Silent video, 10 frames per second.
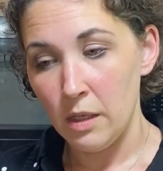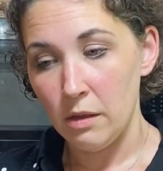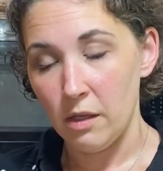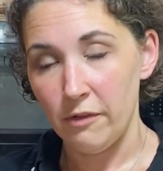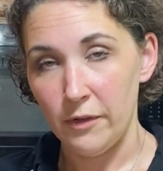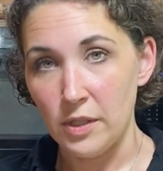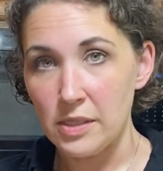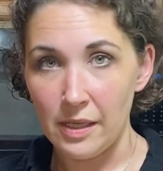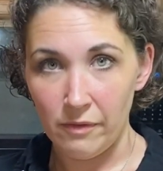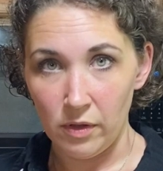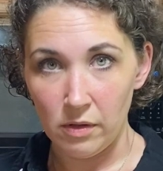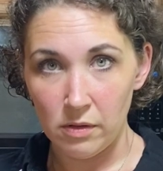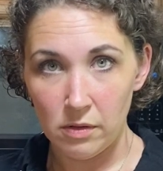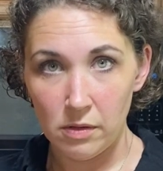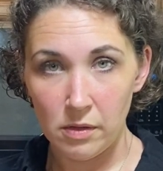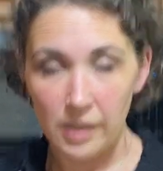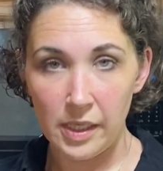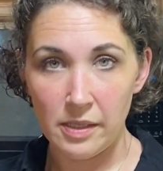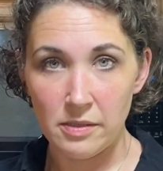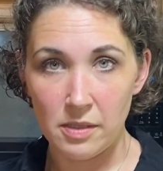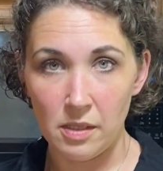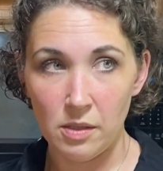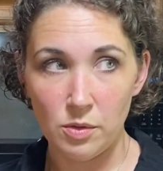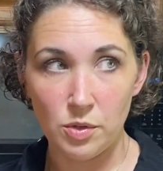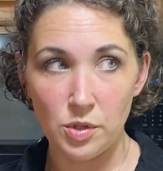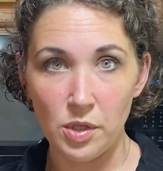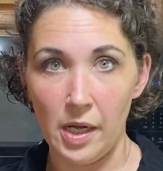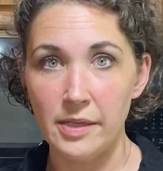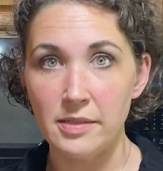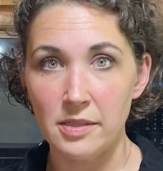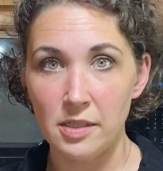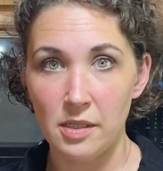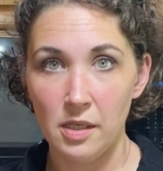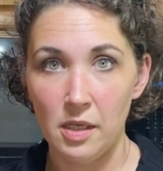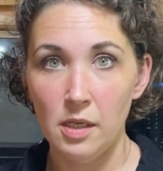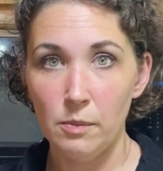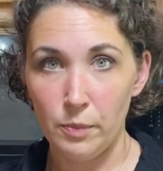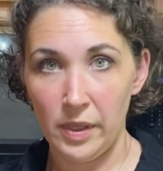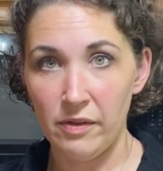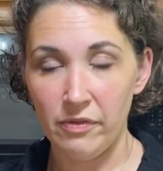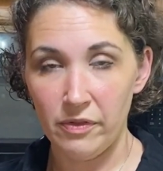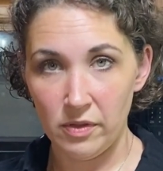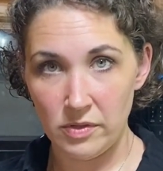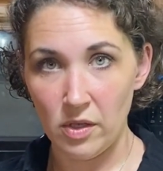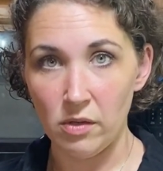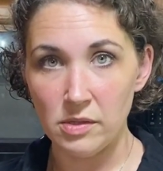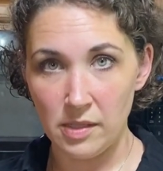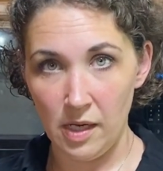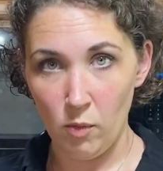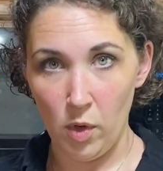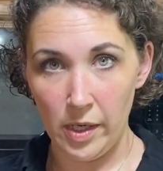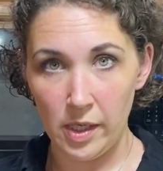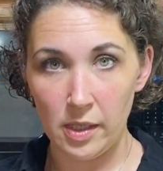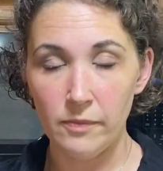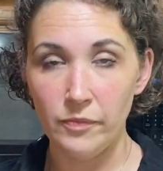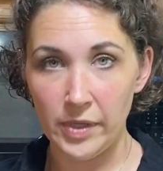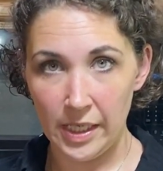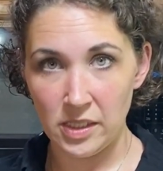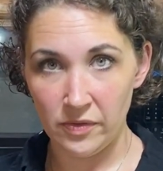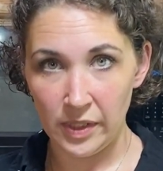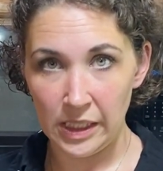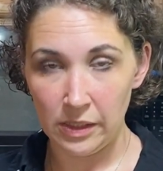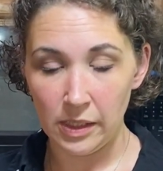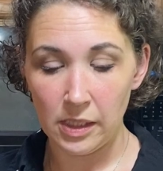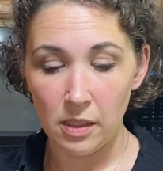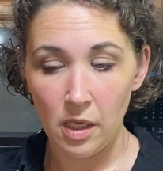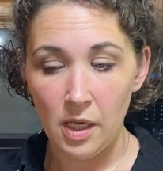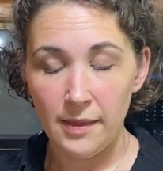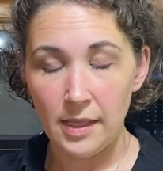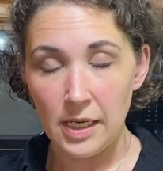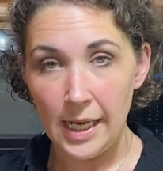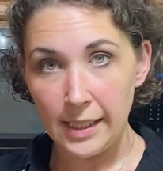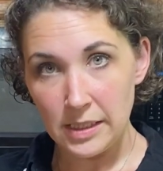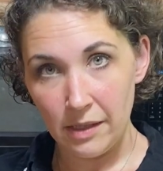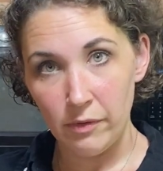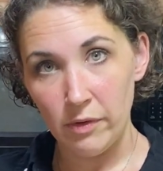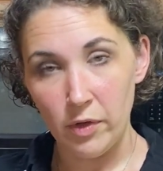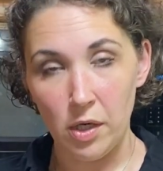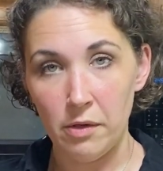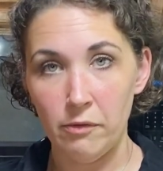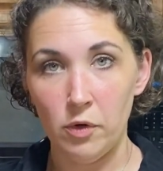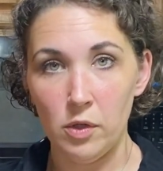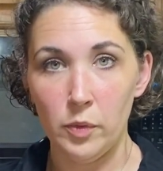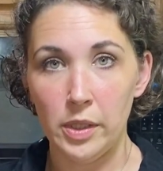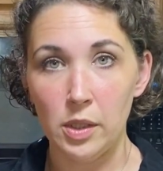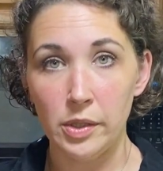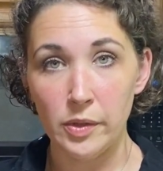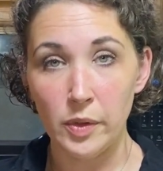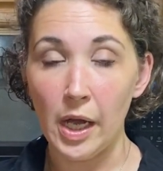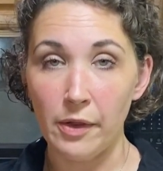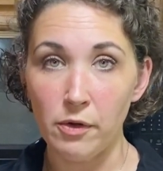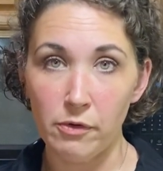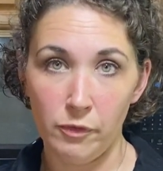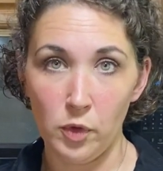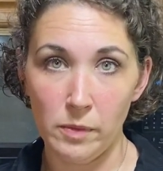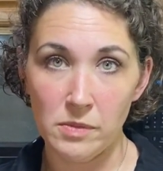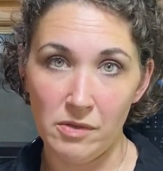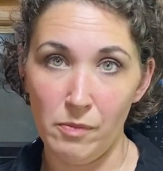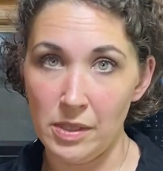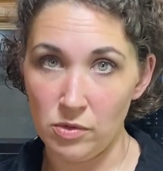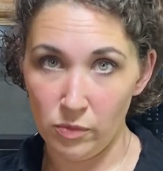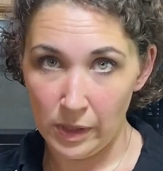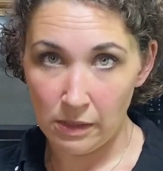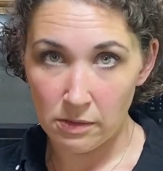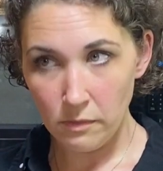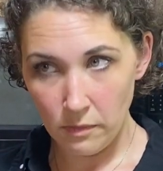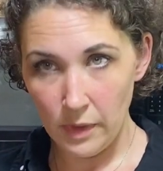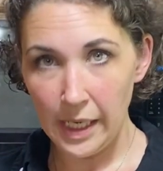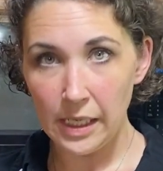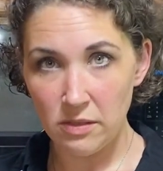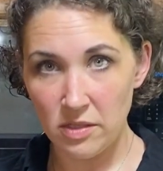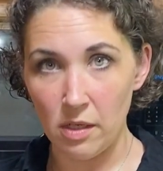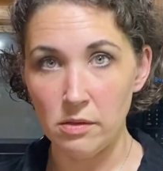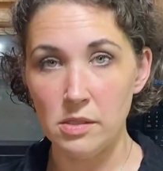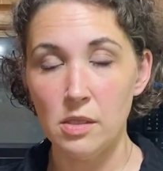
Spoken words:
The first level is just beef, salt, and water. That is for healing. The next level of carnivore would include other forms of muscle meat and salt